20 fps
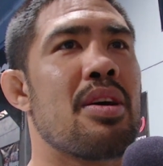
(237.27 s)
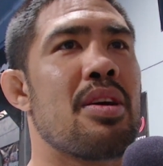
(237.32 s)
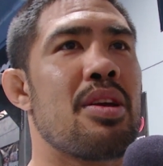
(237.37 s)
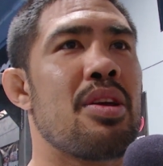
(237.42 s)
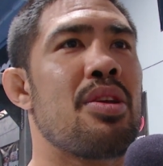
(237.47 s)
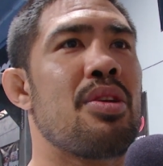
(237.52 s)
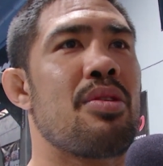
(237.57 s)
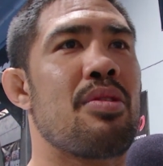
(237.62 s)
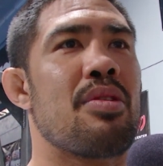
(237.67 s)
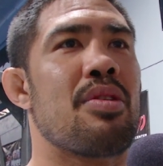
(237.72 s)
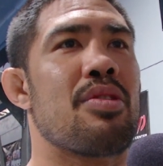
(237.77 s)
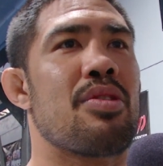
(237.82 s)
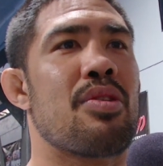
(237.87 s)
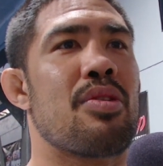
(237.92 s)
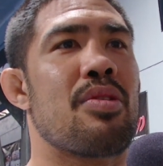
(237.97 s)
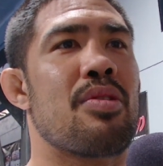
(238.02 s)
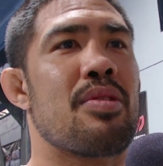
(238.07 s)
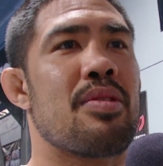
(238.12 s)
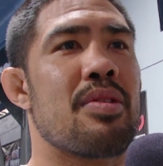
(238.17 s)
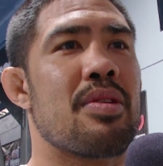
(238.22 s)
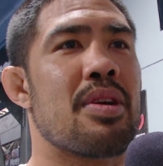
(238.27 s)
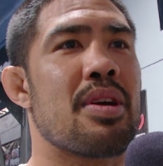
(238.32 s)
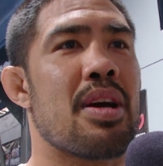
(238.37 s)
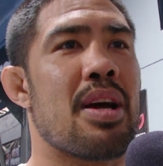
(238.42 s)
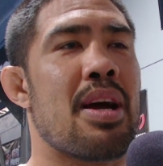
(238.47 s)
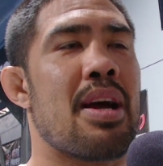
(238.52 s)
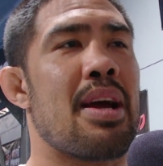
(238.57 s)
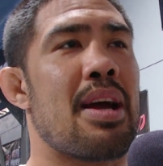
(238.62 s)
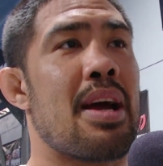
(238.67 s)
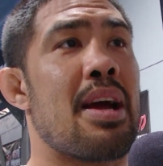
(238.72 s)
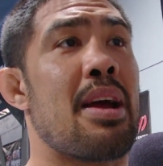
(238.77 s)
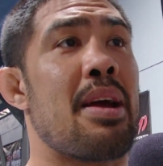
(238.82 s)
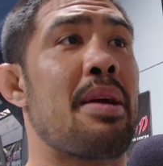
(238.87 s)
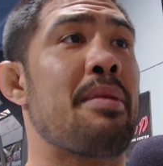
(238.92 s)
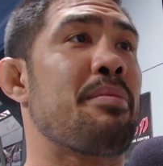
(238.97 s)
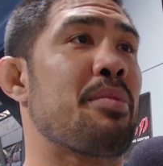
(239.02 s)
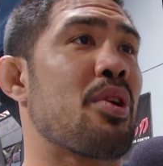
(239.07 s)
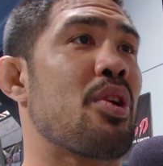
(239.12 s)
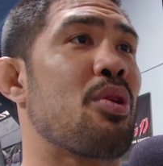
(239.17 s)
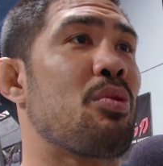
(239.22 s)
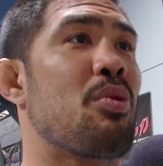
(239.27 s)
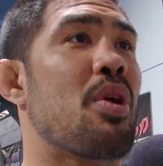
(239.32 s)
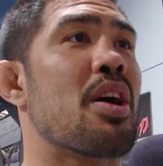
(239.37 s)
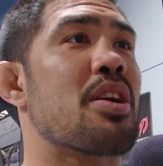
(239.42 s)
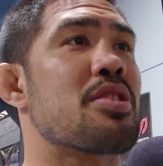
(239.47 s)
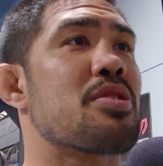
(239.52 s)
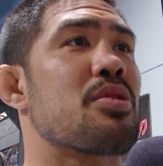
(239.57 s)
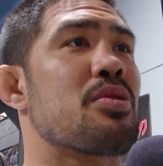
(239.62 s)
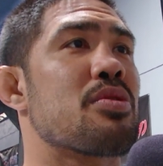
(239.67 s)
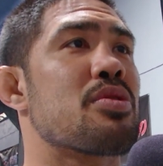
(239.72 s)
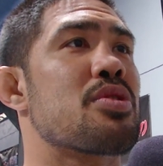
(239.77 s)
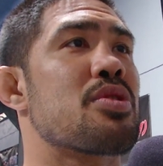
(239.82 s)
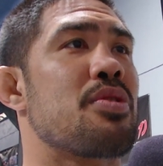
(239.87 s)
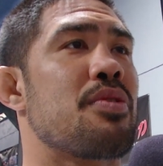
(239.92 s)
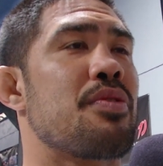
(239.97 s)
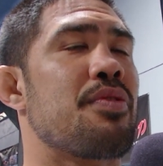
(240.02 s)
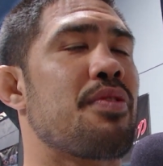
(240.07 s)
I am going to watch those two